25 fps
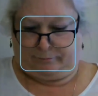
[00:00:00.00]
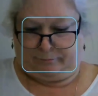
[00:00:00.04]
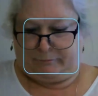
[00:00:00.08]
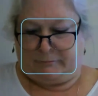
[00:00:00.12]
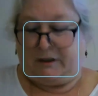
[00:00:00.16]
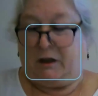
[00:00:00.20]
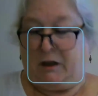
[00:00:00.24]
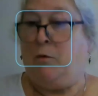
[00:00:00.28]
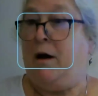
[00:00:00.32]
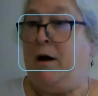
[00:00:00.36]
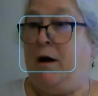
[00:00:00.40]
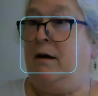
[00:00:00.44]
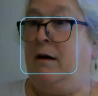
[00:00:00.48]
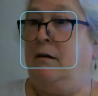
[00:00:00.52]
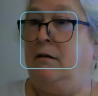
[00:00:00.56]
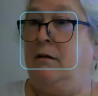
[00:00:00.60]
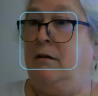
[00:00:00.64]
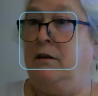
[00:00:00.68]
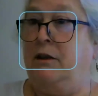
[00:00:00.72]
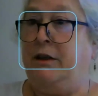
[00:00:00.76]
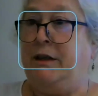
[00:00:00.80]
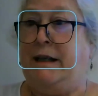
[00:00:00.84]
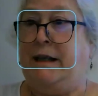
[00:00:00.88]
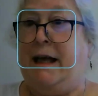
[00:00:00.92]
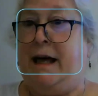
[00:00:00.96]
Well,
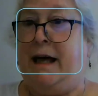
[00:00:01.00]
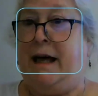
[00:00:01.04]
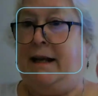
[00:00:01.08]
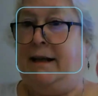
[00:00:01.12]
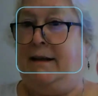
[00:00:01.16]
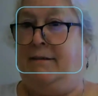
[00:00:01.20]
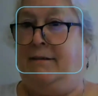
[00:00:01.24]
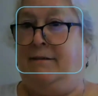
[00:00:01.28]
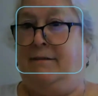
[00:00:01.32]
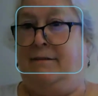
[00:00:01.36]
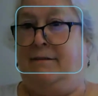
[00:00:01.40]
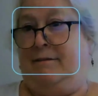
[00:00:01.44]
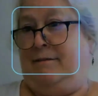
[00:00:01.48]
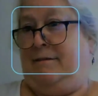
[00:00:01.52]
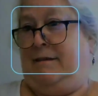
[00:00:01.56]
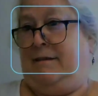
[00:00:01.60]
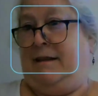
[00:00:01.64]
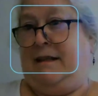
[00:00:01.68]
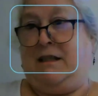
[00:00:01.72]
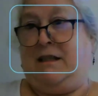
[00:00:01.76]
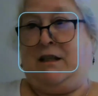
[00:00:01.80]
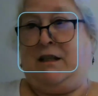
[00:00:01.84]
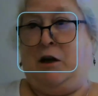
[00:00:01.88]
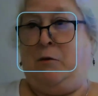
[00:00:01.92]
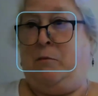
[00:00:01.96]
looking at it,
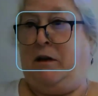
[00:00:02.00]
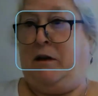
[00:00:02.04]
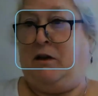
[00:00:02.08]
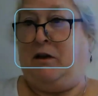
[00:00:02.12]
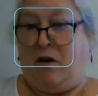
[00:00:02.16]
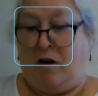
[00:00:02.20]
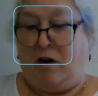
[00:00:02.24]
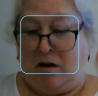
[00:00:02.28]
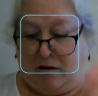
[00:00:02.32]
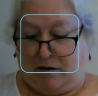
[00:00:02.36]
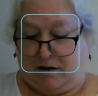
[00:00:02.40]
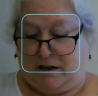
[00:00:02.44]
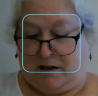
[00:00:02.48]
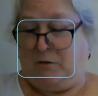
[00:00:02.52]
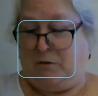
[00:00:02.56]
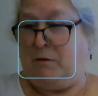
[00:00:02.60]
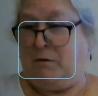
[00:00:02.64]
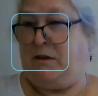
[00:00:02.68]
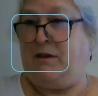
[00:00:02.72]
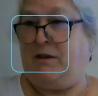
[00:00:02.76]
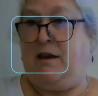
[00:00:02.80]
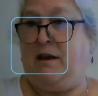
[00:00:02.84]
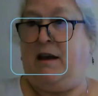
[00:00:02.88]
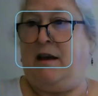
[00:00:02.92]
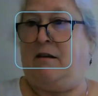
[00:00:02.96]
it's going to be dark, you would
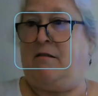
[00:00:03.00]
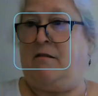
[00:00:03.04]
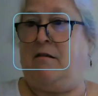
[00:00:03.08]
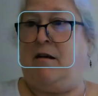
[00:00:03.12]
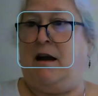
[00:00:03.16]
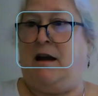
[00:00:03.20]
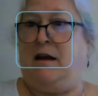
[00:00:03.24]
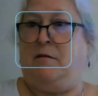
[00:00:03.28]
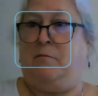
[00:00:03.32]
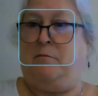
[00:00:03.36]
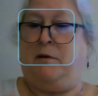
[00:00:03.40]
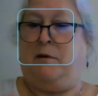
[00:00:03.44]
think, right?